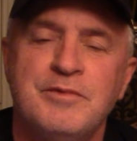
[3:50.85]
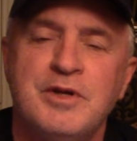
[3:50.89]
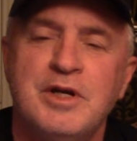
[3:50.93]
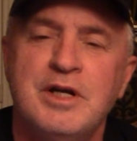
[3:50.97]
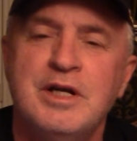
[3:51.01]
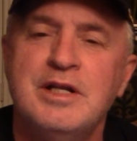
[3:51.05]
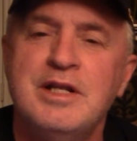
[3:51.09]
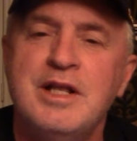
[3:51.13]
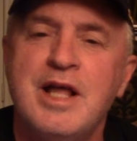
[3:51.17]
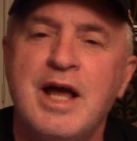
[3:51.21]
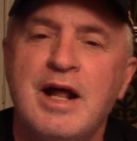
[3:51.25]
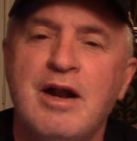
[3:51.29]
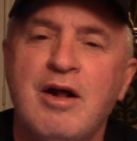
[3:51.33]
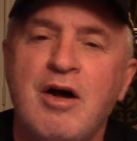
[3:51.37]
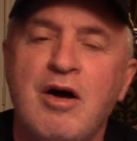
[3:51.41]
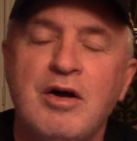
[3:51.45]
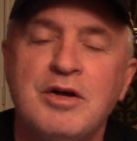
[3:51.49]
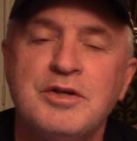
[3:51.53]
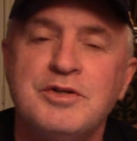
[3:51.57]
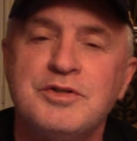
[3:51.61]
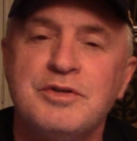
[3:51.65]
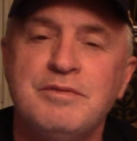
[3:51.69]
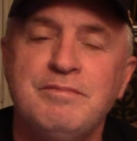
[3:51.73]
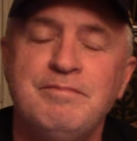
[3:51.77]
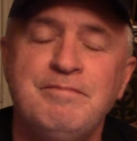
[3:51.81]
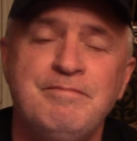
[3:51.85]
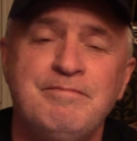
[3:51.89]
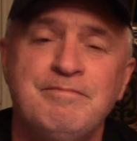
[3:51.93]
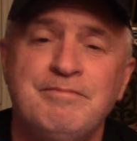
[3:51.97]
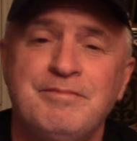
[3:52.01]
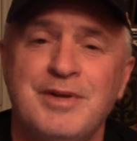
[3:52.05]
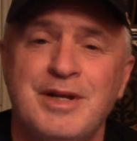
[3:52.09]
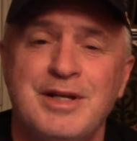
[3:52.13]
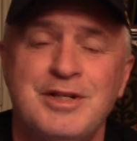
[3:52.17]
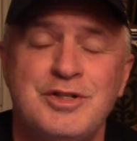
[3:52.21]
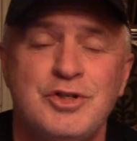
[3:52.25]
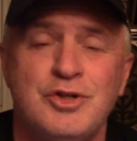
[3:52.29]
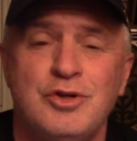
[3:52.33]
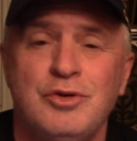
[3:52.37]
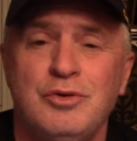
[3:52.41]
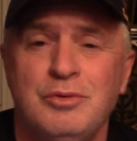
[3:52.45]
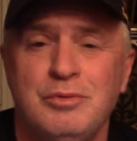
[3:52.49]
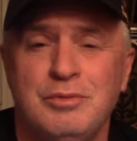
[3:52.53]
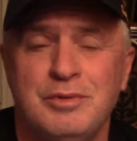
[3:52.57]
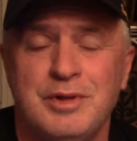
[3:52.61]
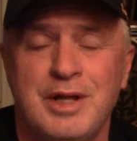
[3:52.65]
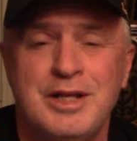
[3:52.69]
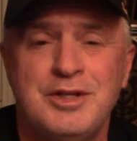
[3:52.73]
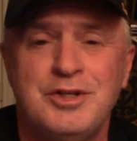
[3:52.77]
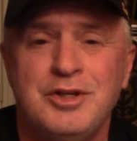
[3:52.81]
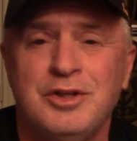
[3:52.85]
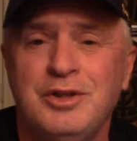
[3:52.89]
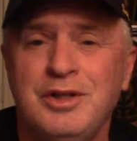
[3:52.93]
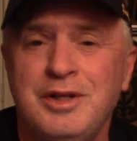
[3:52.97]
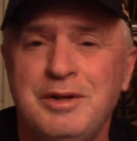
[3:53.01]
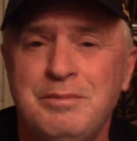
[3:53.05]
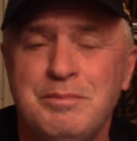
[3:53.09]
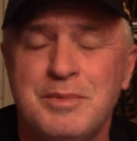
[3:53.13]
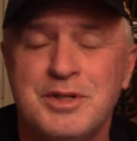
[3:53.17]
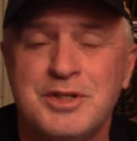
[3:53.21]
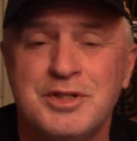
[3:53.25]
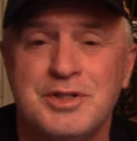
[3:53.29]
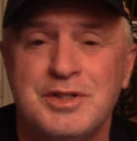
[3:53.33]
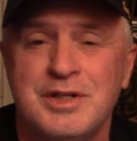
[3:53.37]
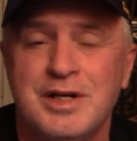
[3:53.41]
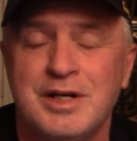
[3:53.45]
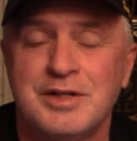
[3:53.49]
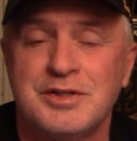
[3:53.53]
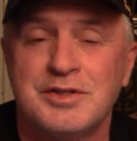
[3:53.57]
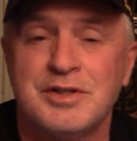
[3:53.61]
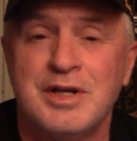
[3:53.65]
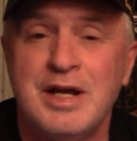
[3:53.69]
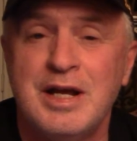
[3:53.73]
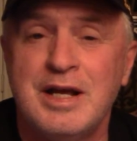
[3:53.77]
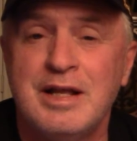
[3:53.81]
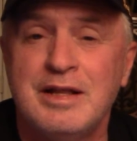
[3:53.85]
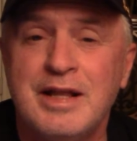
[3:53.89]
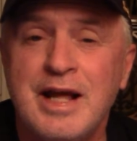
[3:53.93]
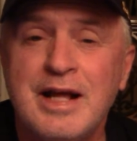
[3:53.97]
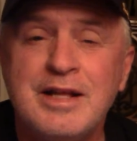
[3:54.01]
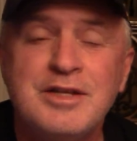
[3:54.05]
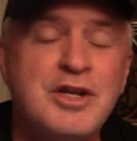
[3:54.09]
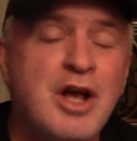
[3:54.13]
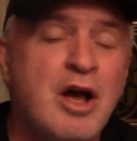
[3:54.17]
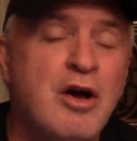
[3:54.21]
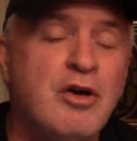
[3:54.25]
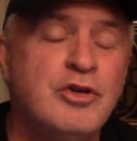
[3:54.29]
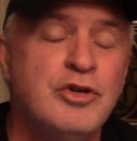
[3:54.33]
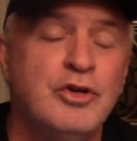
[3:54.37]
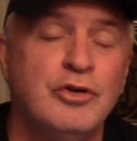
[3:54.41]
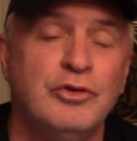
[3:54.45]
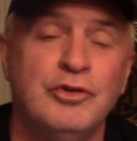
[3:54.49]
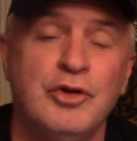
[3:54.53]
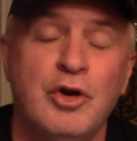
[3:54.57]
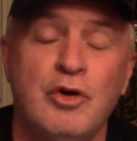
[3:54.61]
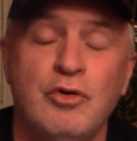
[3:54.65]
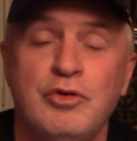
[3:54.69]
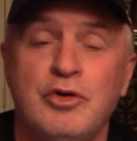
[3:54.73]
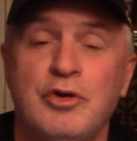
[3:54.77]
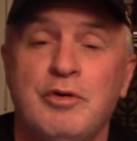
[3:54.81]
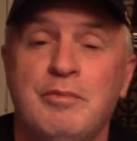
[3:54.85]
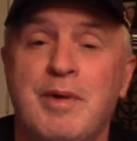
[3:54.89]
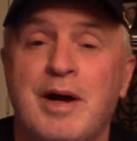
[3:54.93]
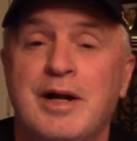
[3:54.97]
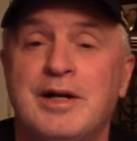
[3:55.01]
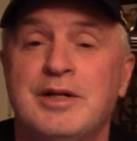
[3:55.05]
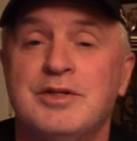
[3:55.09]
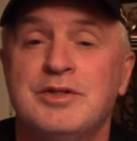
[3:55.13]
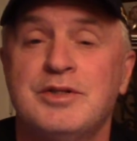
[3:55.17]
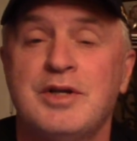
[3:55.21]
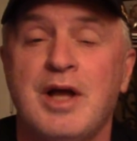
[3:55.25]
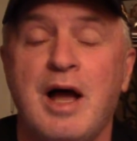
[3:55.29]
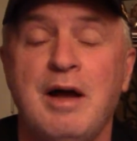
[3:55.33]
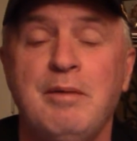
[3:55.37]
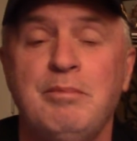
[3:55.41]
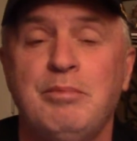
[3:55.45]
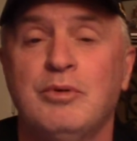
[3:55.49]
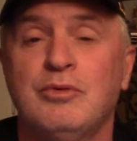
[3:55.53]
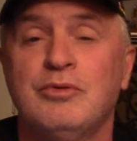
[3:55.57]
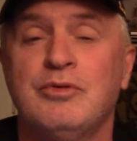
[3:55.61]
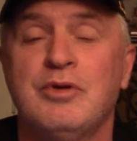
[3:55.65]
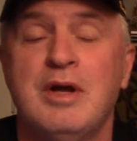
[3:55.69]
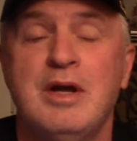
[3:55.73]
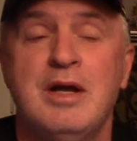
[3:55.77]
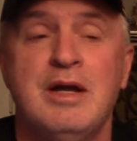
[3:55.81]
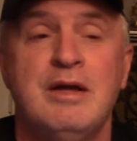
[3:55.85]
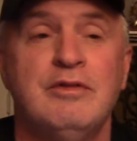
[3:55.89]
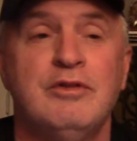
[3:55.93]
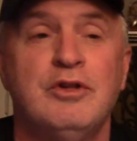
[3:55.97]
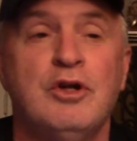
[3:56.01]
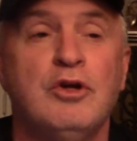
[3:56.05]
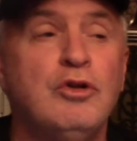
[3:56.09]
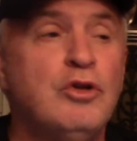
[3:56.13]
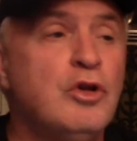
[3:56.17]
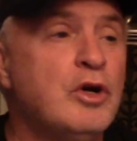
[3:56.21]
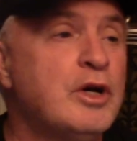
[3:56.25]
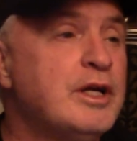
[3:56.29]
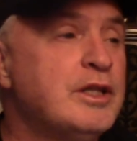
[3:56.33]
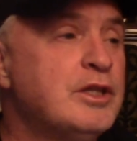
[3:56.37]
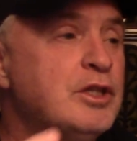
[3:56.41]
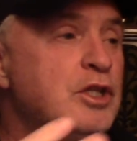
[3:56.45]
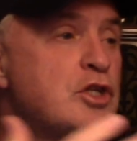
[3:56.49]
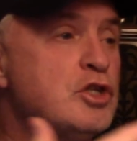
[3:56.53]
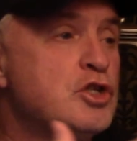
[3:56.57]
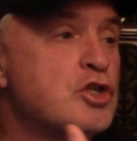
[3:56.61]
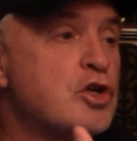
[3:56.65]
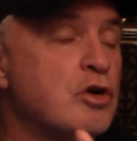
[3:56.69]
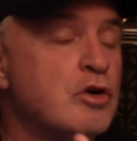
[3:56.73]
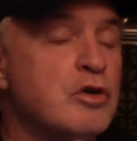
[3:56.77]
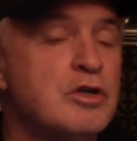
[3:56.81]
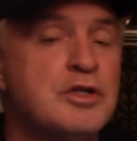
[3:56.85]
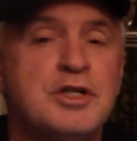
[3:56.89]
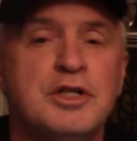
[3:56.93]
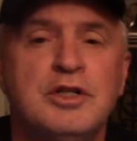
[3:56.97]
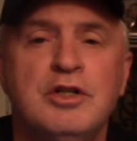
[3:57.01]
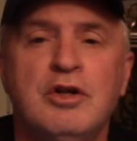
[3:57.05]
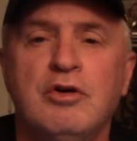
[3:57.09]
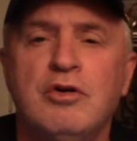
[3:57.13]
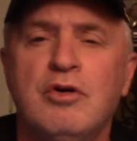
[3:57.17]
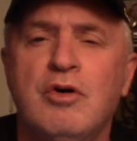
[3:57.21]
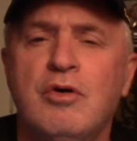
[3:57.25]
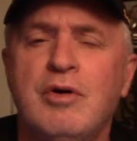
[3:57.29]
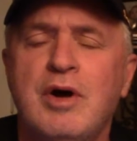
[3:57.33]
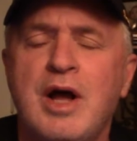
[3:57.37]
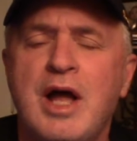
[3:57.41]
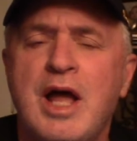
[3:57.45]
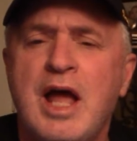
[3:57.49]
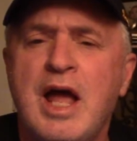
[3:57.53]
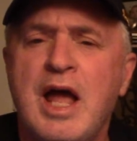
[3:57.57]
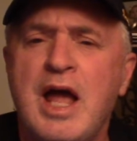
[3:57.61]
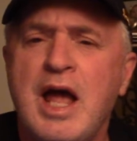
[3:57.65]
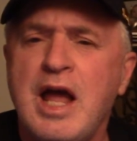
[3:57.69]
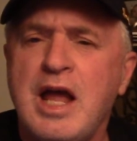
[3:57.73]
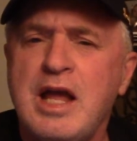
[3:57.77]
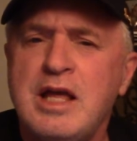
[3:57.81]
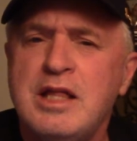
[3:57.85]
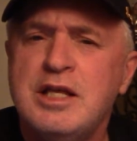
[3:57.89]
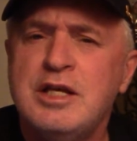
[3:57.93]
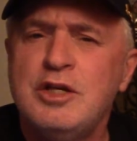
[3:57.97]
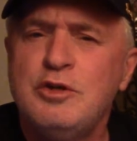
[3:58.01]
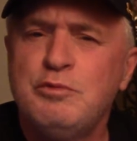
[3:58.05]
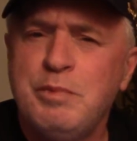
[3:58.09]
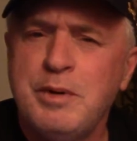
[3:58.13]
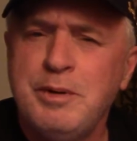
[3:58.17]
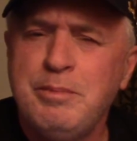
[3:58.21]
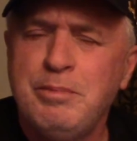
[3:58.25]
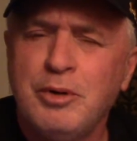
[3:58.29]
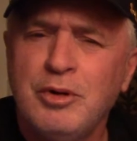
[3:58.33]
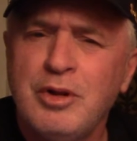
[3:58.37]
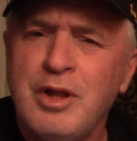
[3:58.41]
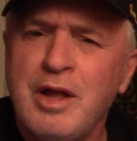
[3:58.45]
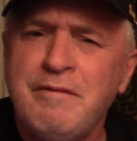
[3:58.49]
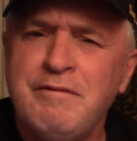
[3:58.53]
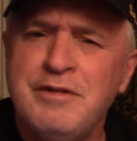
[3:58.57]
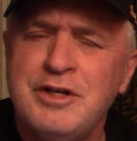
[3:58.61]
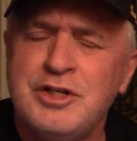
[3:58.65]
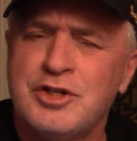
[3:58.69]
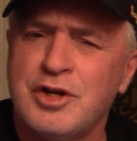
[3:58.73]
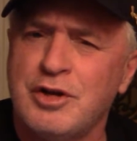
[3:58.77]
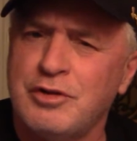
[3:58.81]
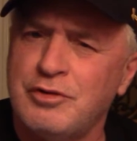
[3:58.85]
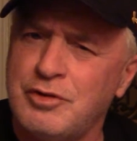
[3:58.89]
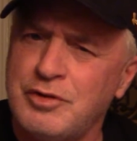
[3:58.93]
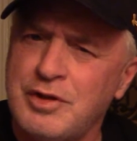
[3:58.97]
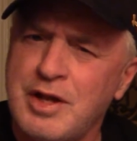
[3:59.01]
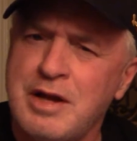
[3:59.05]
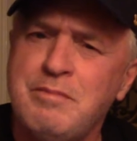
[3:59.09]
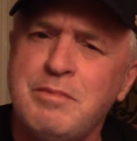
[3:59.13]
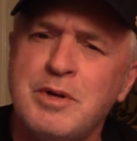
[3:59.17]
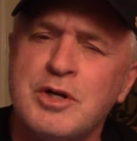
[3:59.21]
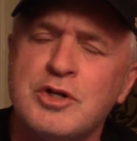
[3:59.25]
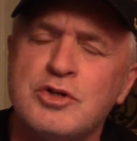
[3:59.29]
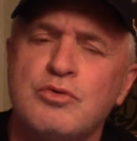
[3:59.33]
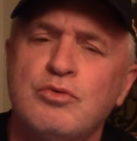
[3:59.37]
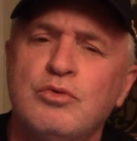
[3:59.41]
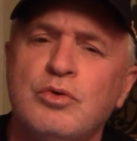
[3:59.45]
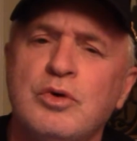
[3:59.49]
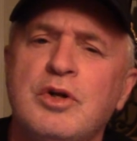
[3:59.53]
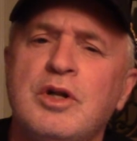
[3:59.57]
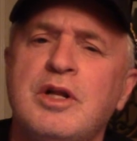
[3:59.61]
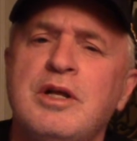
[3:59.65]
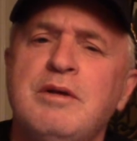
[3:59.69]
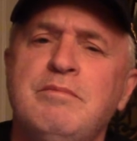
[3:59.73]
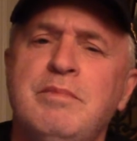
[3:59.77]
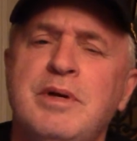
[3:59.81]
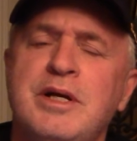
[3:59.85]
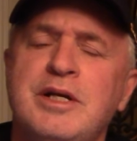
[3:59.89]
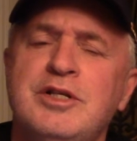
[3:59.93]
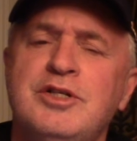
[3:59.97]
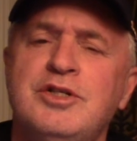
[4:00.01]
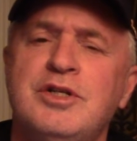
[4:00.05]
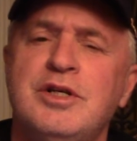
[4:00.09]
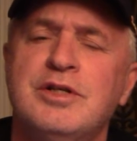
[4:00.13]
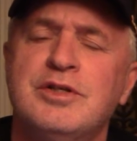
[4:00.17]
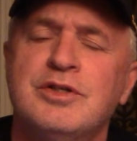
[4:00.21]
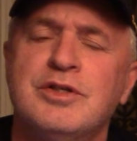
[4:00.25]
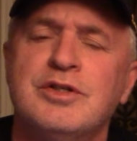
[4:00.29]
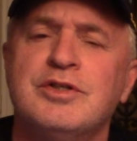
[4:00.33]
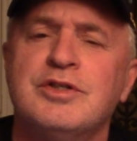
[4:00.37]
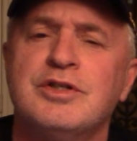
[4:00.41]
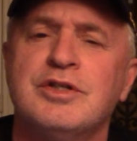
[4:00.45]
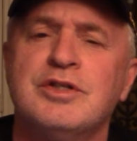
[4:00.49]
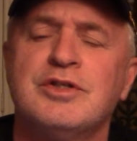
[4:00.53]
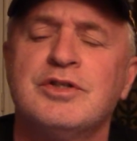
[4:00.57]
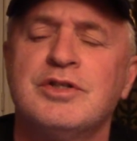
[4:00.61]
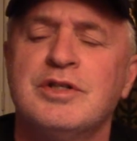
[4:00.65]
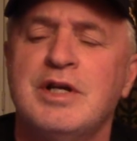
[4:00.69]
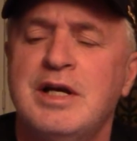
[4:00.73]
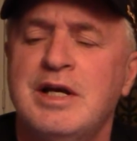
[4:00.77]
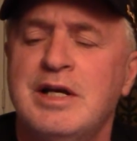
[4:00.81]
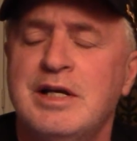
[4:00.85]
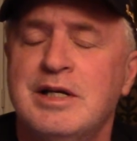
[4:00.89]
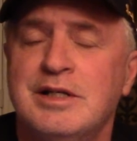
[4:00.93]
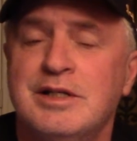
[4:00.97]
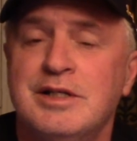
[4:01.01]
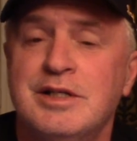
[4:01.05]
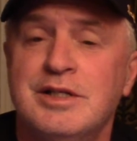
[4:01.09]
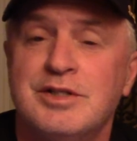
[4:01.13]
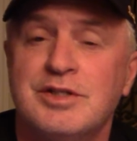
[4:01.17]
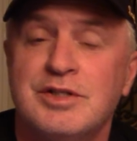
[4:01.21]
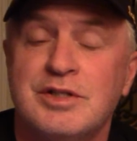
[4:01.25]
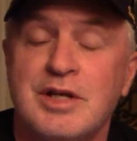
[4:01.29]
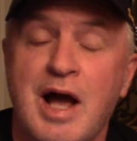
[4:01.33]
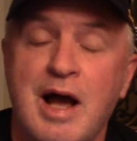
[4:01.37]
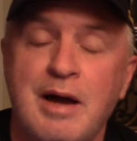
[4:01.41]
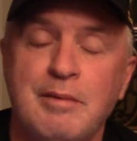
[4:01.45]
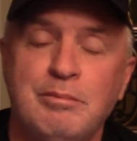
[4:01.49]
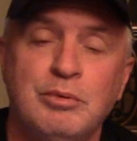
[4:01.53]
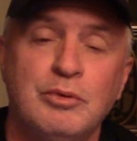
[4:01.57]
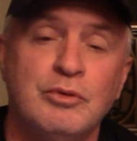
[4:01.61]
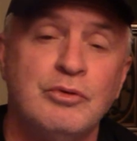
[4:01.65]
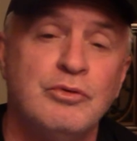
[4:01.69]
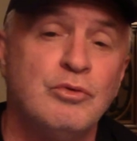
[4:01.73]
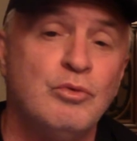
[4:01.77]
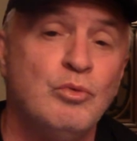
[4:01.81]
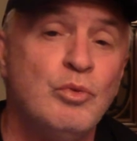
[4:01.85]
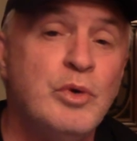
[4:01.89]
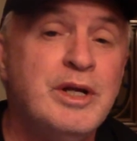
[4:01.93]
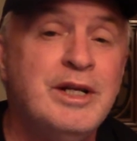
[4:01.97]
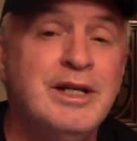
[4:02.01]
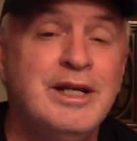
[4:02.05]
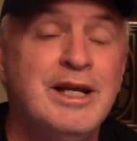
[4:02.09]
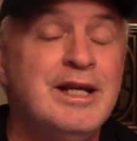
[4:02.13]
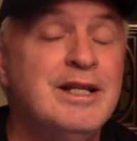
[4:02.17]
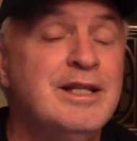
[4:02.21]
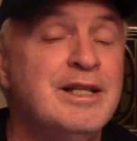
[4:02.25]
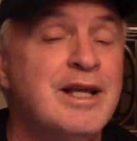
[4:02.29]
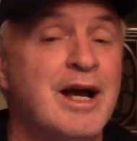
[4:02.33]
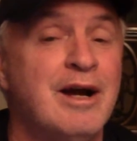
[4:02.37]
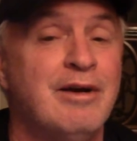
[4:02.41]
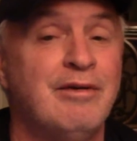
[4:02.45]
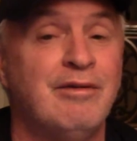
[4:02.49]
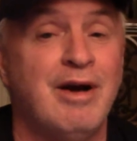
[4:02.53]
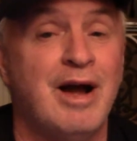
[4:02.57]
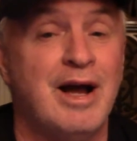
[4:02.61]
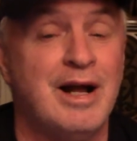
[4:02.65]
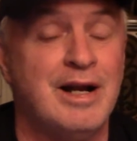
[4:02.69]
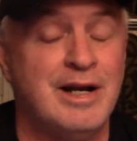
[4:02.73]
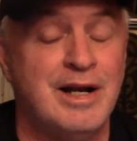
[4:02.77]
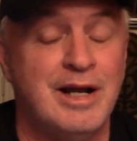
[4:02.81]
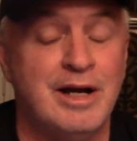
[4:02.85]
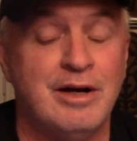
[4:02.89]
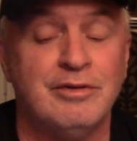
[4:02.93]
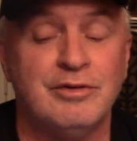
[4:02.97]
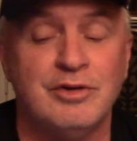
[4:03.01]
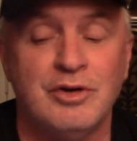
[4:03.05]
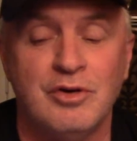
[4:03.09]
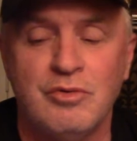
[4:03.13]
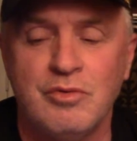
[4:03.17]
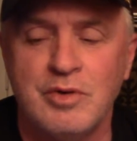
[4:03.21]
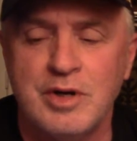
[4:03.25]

Isn't that awesome? That's your that's a litmus test. That's how you'll know you're my disciples. They'll look at the church and they'll go, "Hey, these people love each other. They must really be Jesus's disciples." We need that right now, don't